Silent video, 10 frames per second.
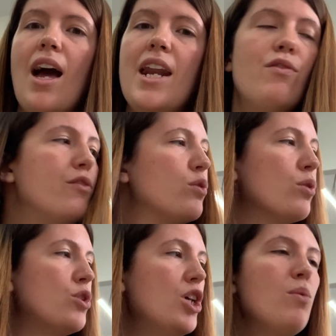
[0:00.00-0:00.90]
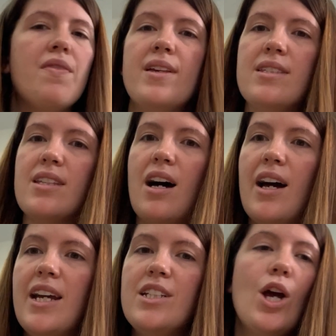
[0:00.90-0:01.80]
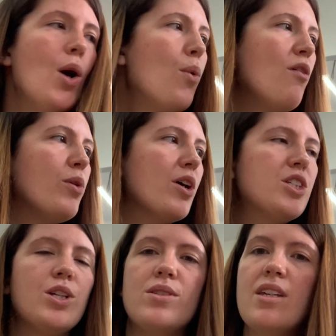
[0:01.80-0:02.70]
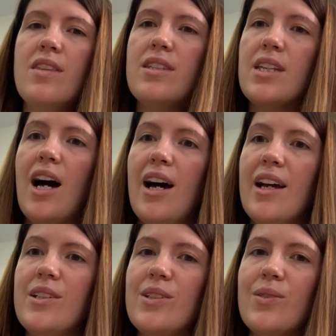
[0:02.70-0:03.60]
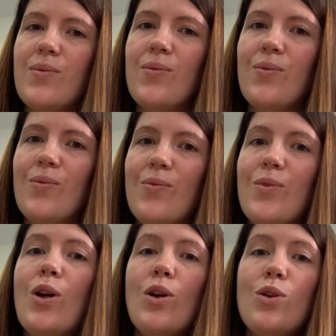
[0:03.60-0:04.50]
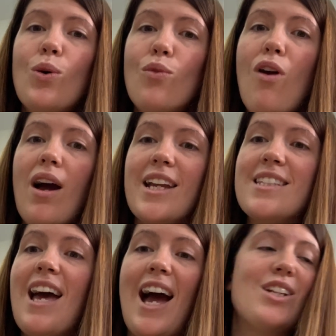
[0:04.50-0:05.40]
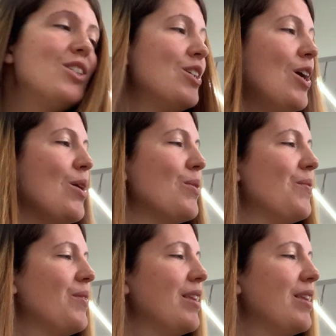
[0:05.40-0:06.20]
And if you've drawn 2 on this side, what have we got to do to the other side? You're right, add 2.